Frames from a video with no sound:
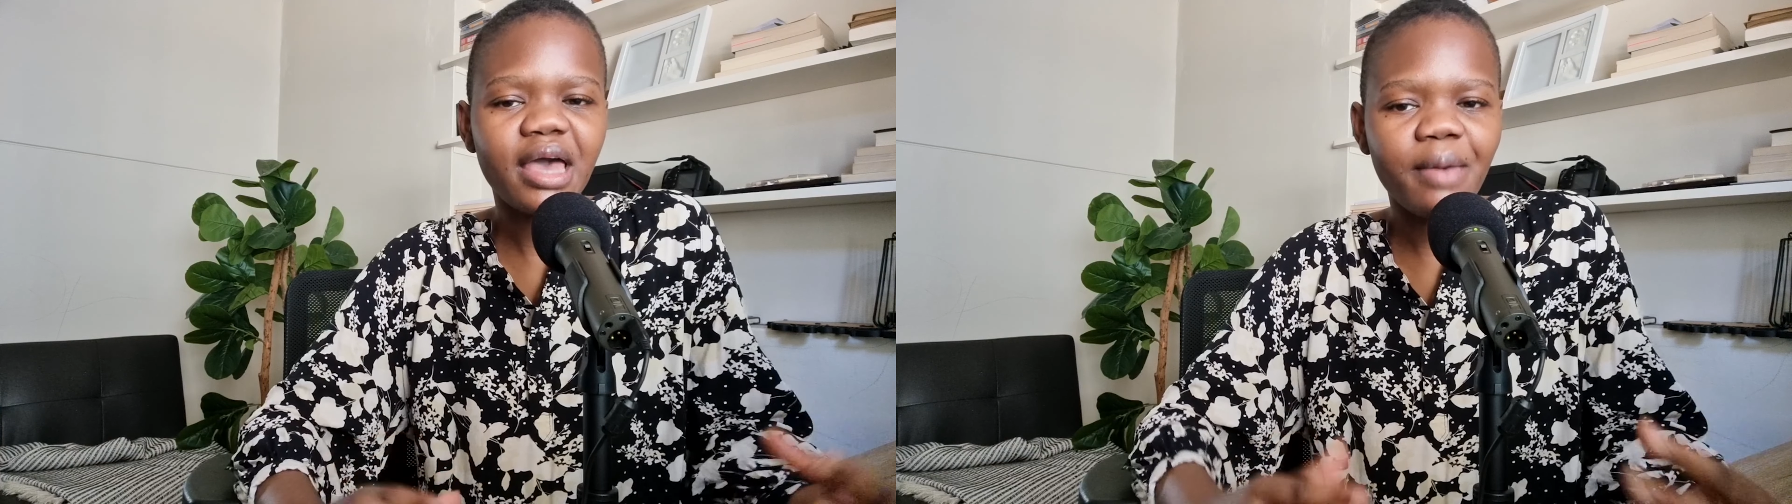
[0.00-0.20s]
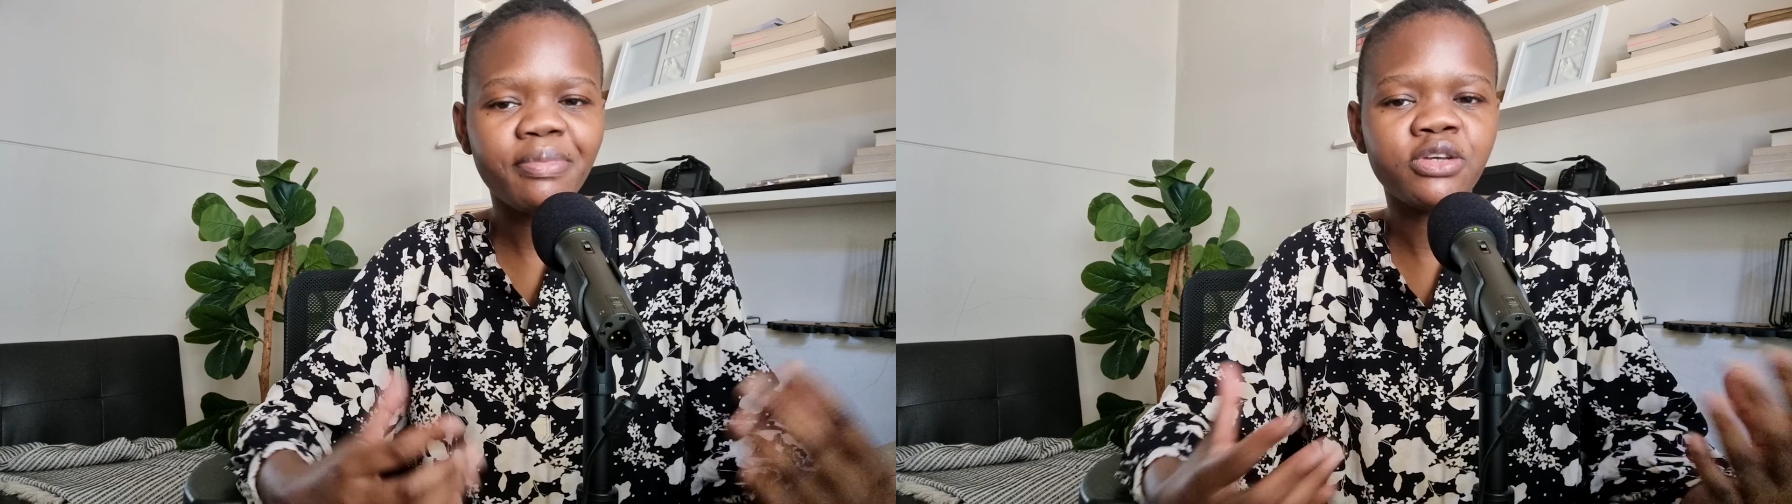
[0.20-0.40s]

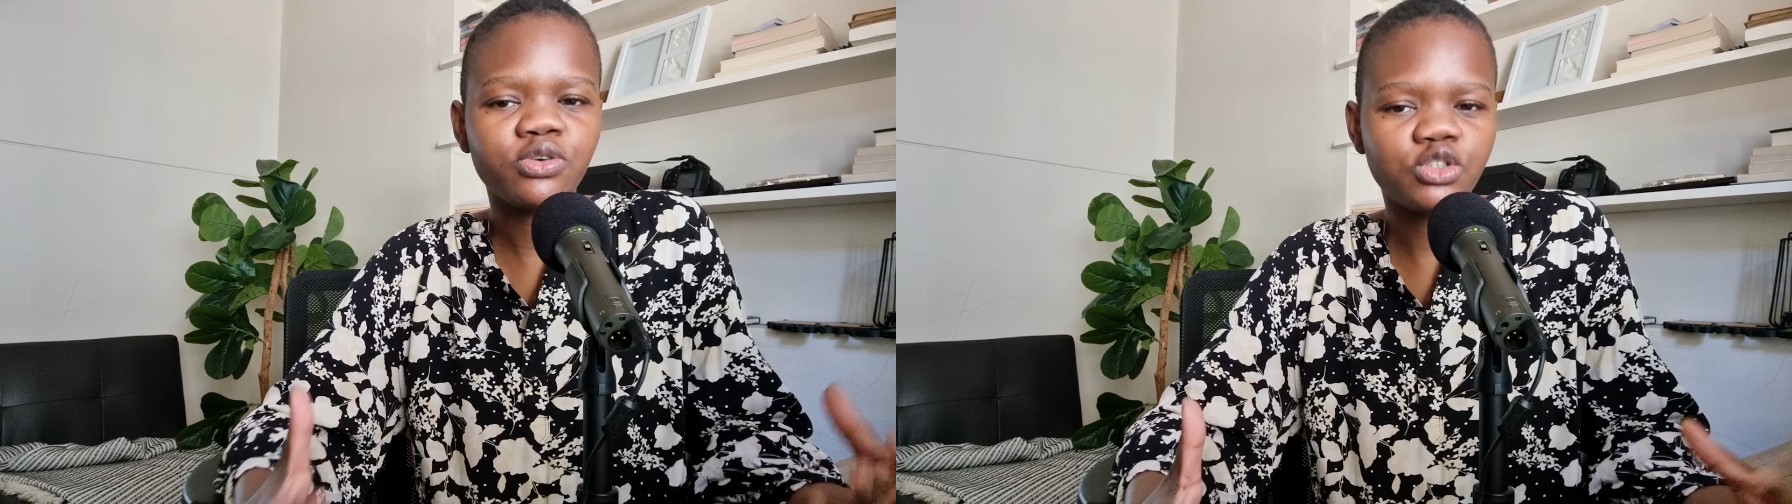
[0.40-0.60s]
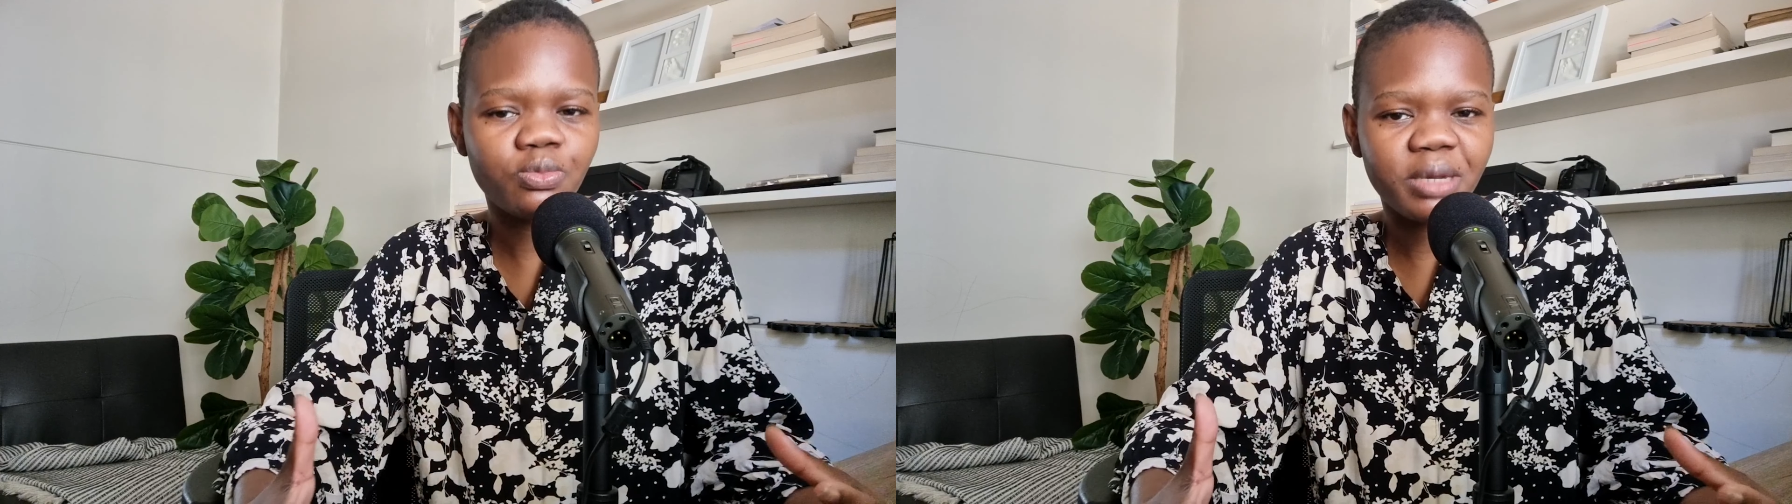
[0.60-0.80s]
happen
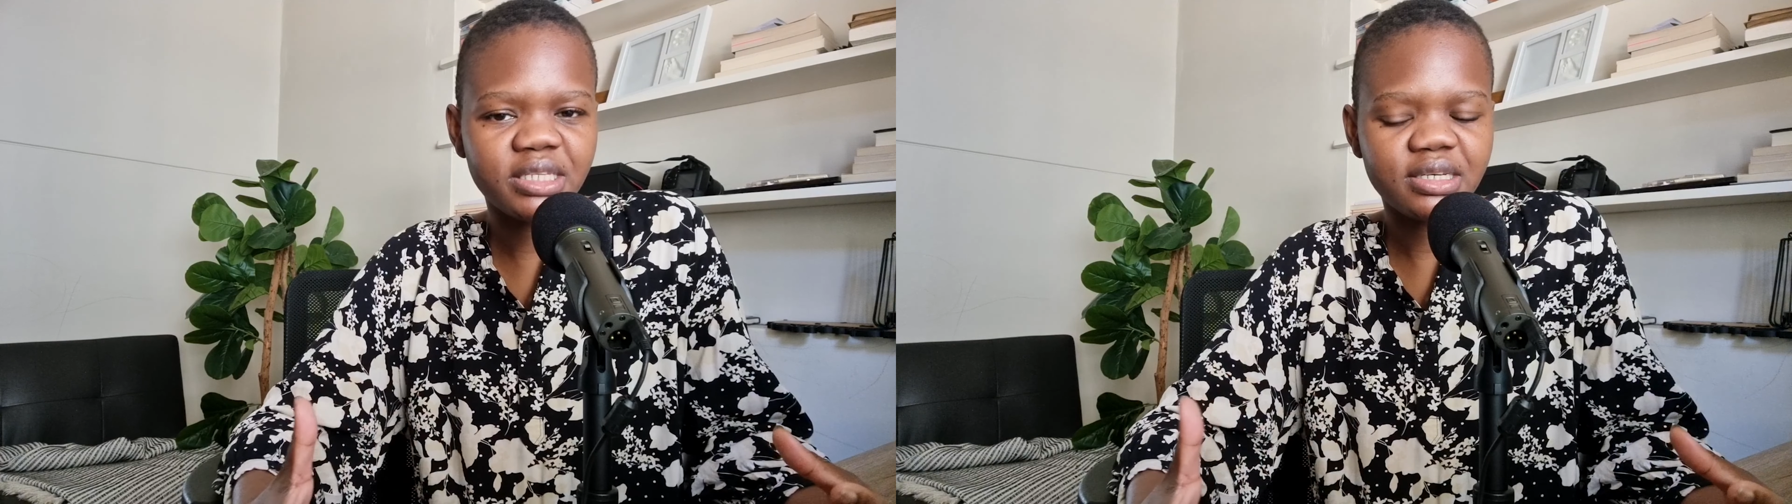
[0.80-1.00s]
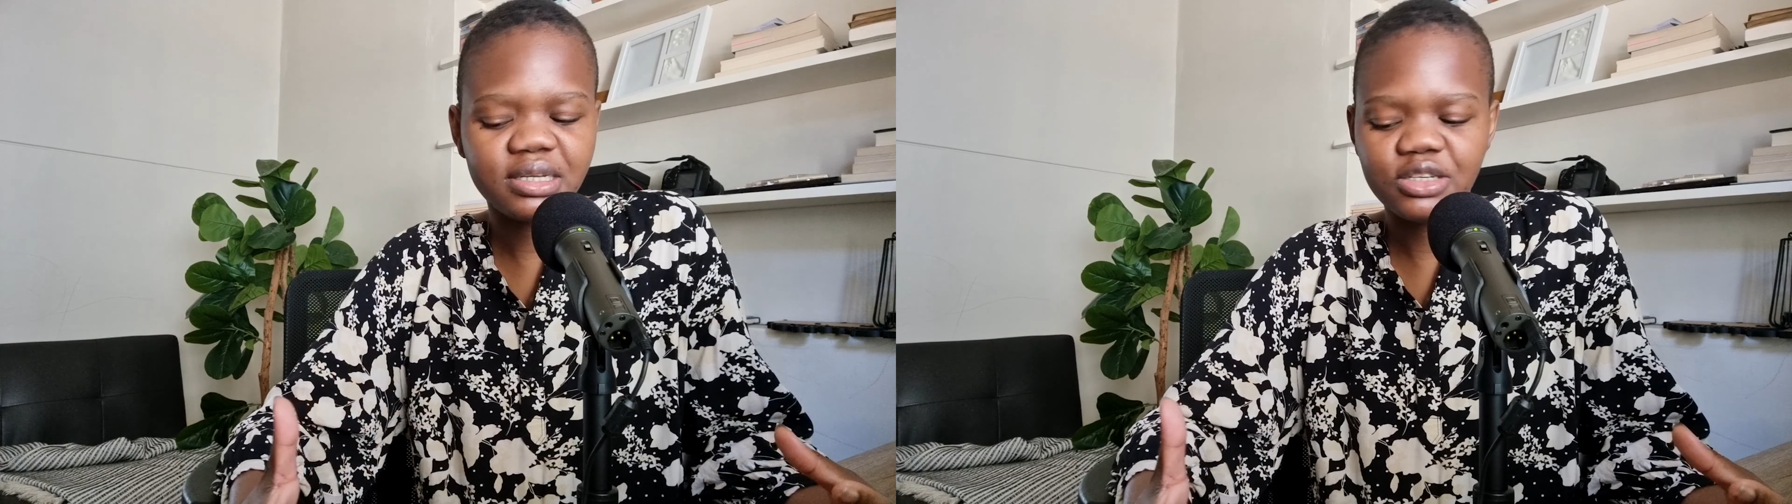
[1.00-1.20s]

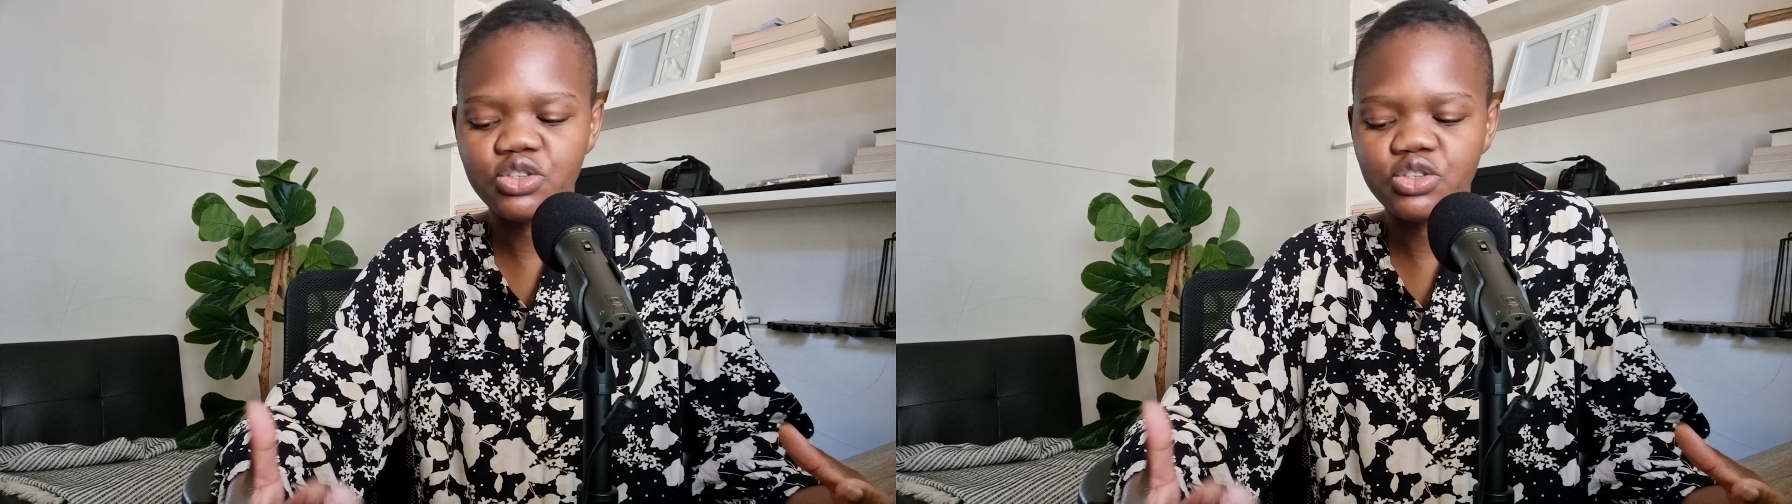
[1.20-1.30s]
automatically.